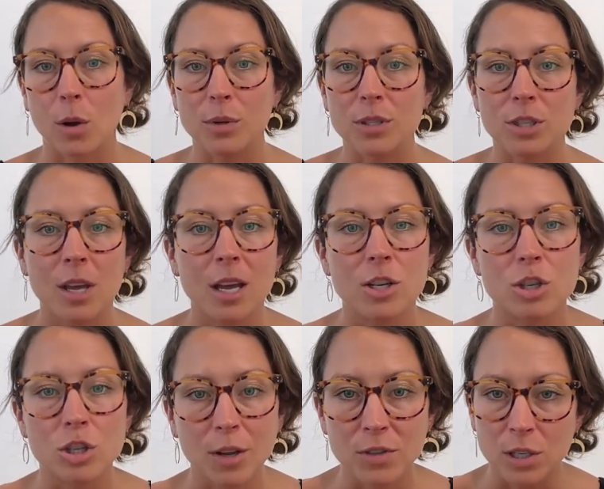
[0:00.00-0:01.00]
always
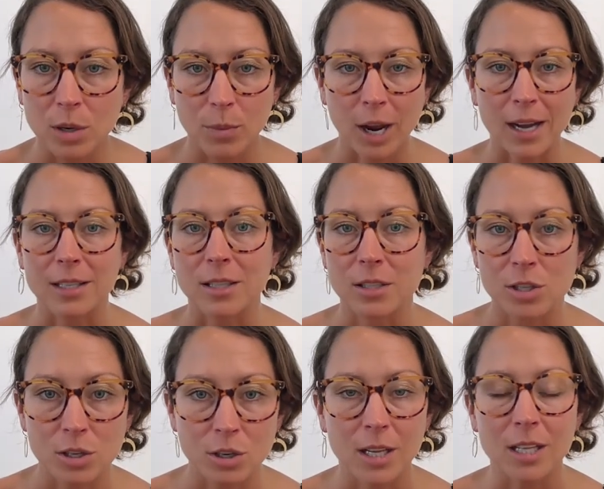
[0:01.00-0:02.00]
shifting your practice
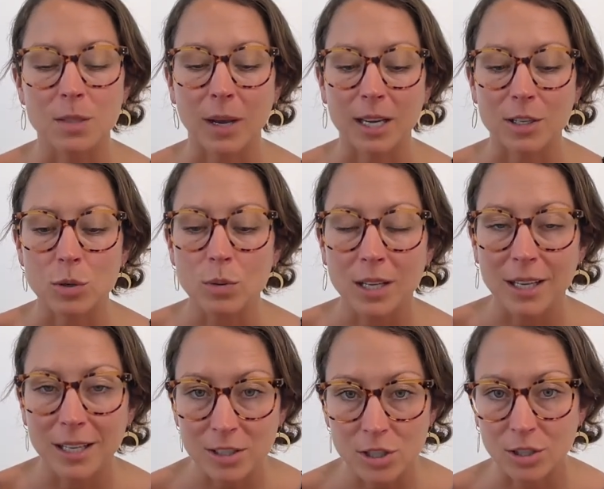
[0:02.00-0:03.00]
to your needs by tuning
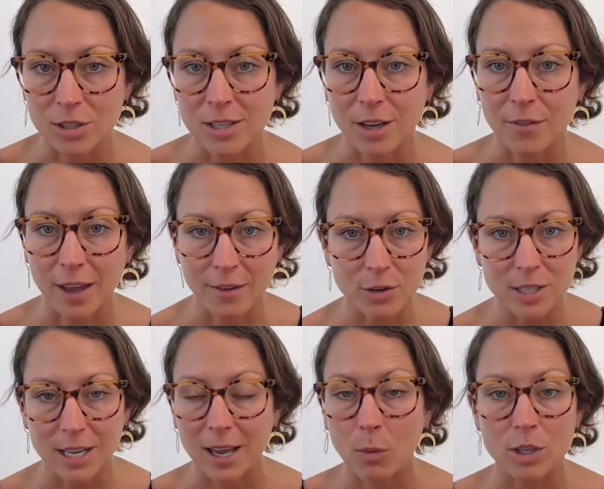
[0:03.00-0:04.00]
into yourself every day.